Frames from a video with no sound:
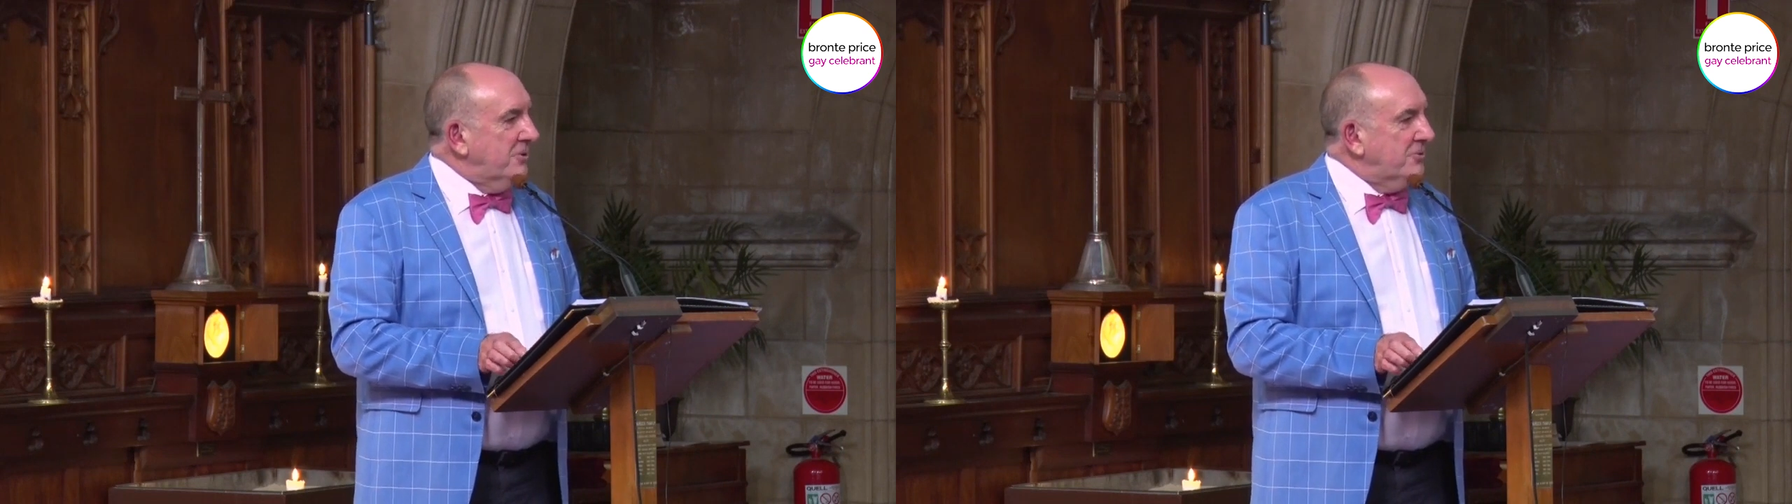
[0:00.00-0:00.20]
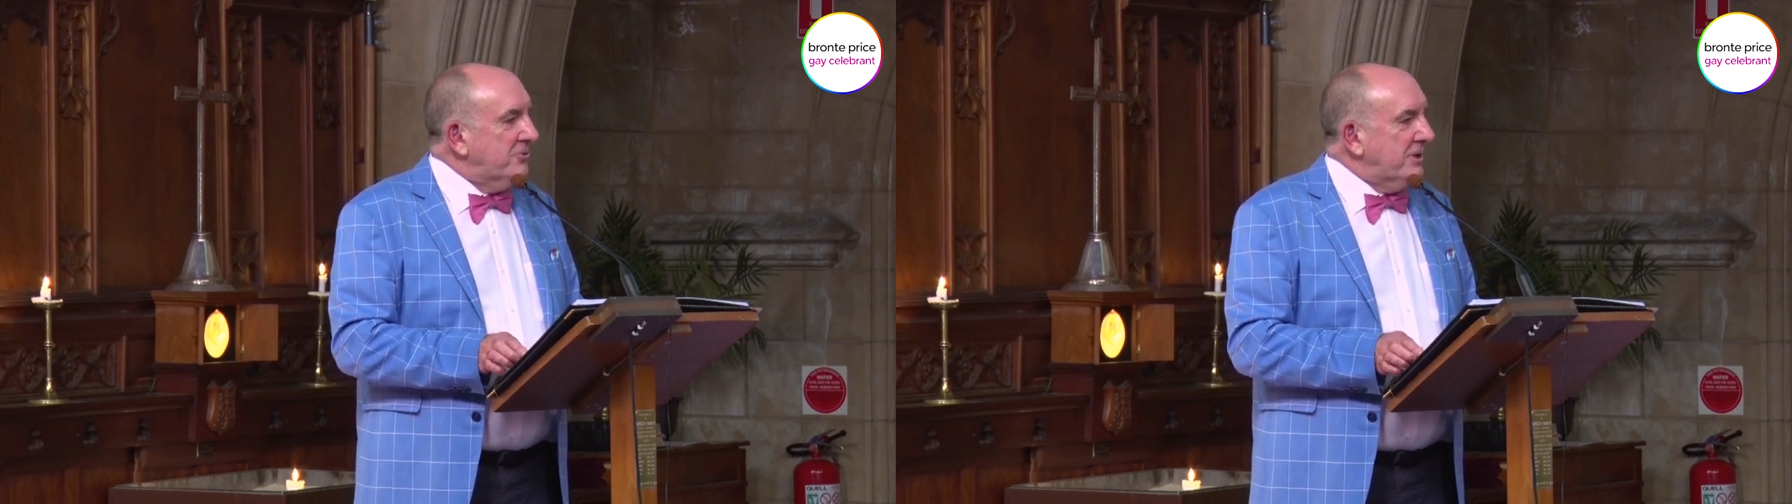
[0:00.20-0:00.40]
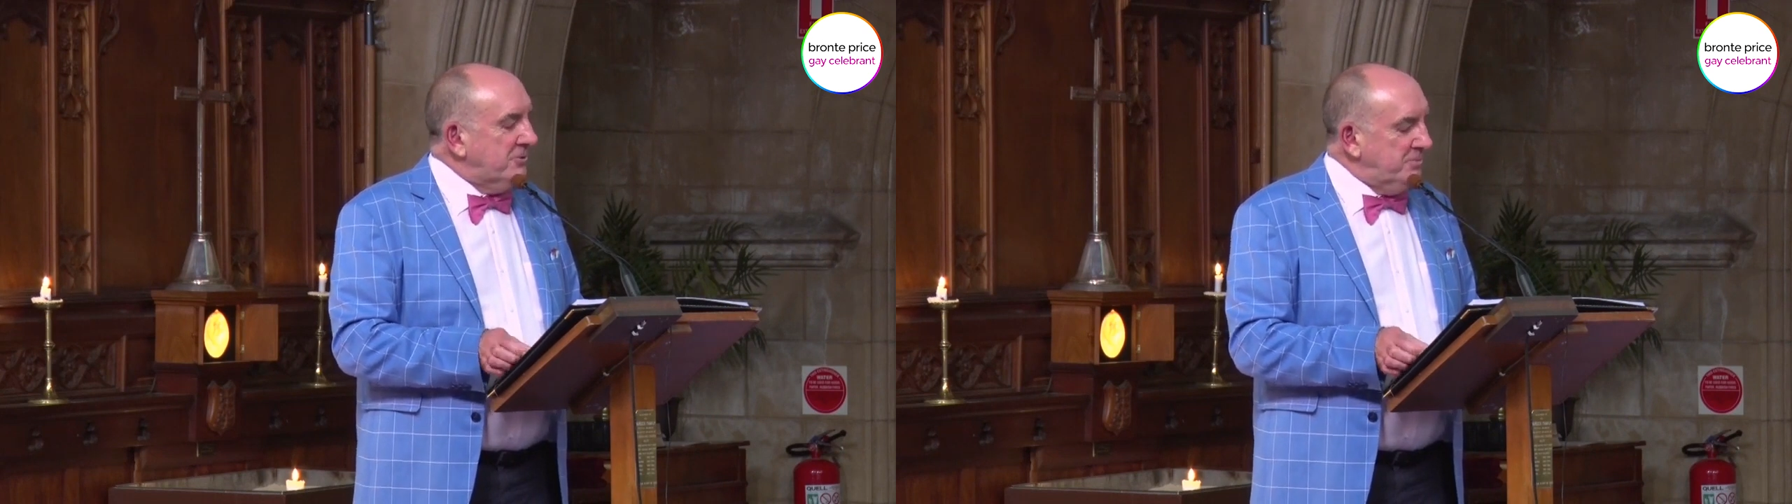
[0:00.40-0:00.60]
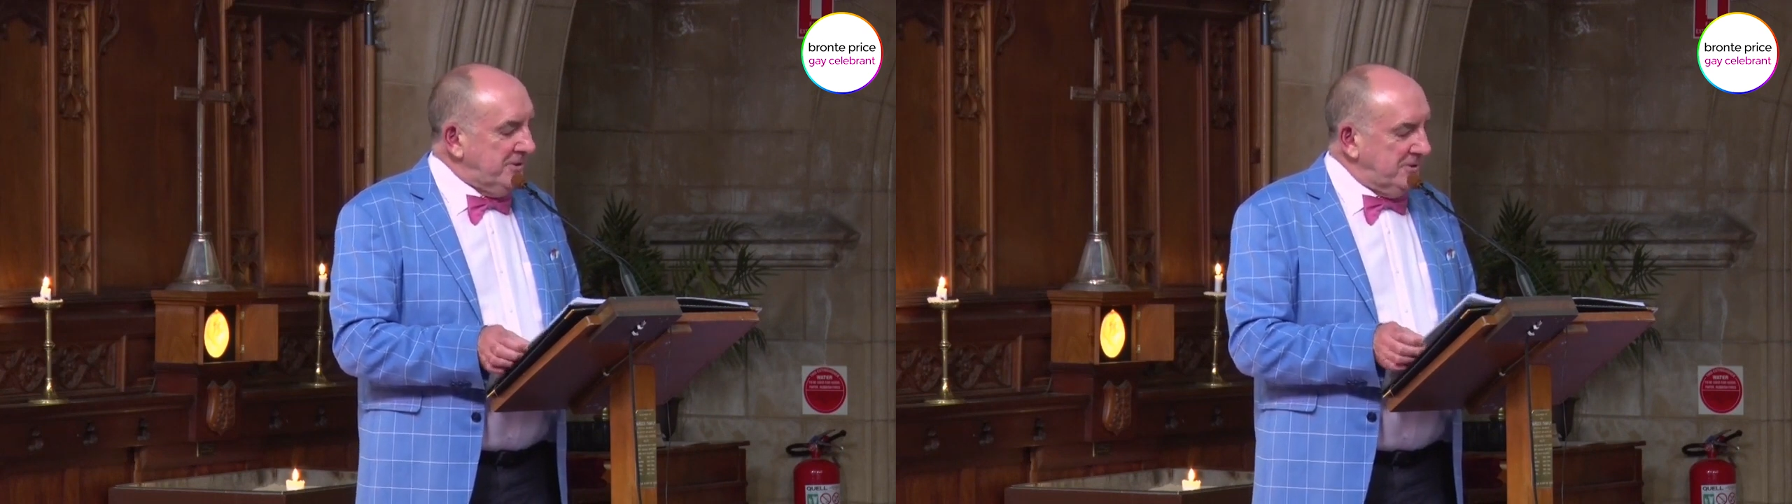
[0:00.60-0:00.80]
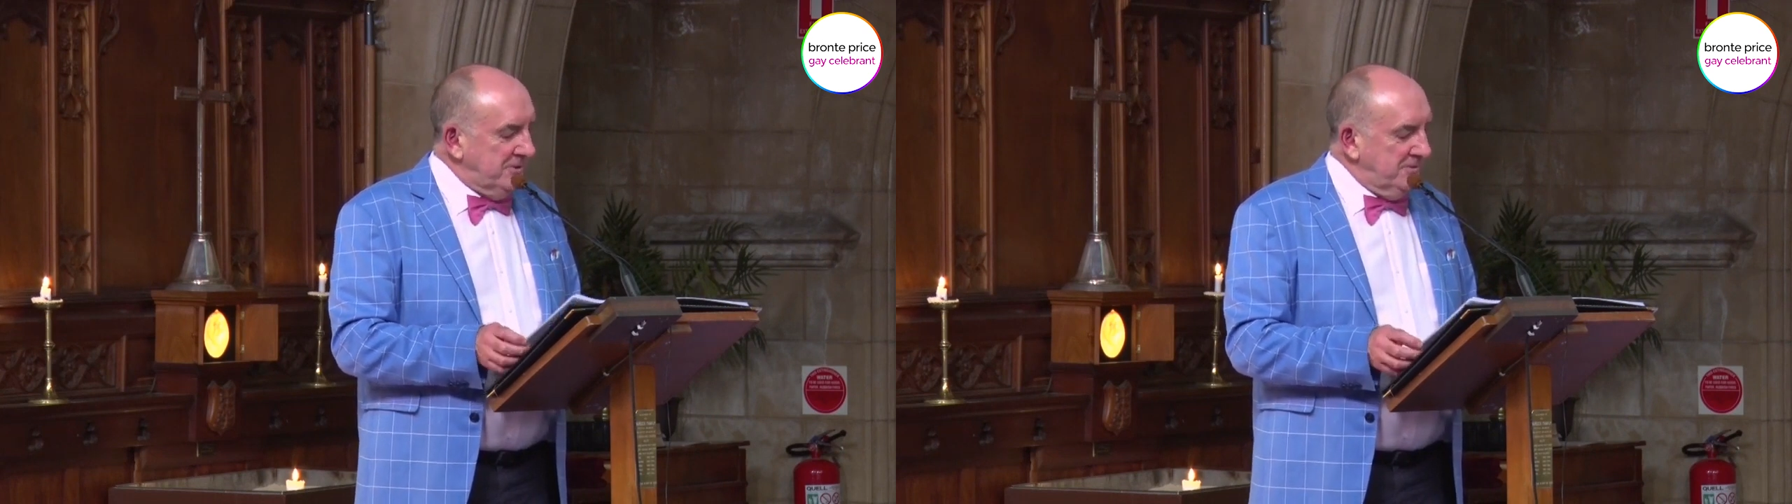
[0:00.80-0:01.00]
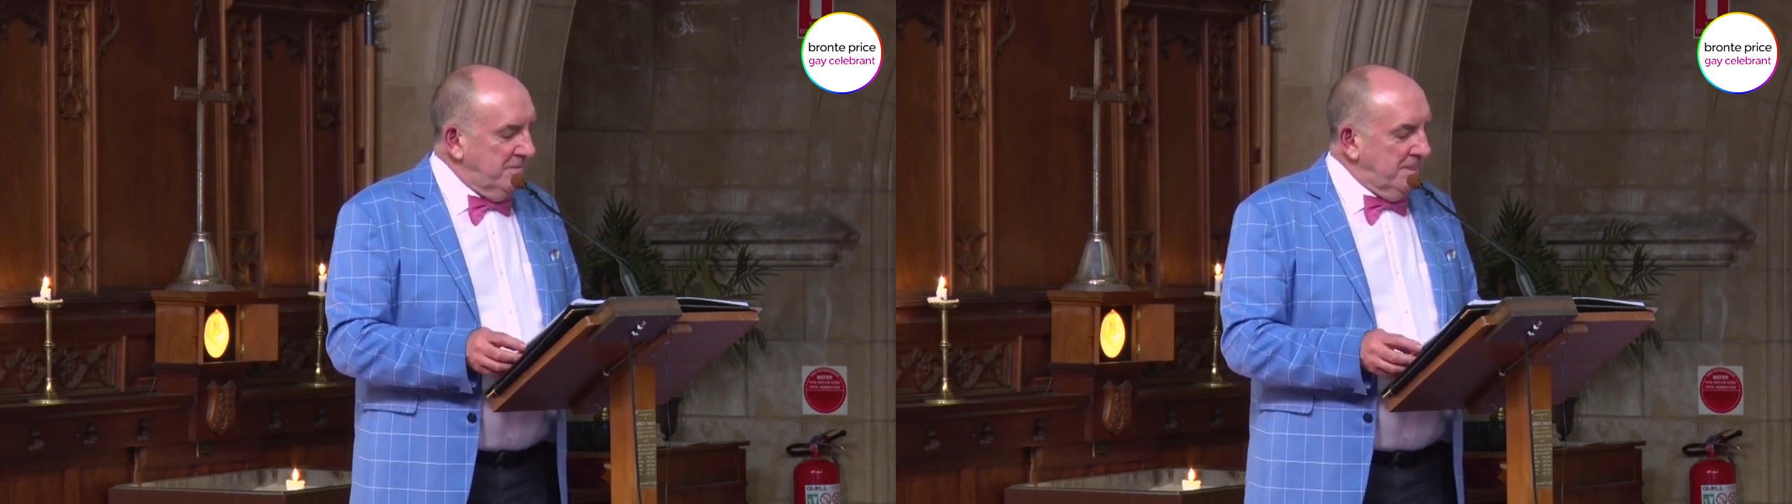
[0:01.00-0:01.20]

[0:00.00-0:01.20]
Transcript: non-judgmental,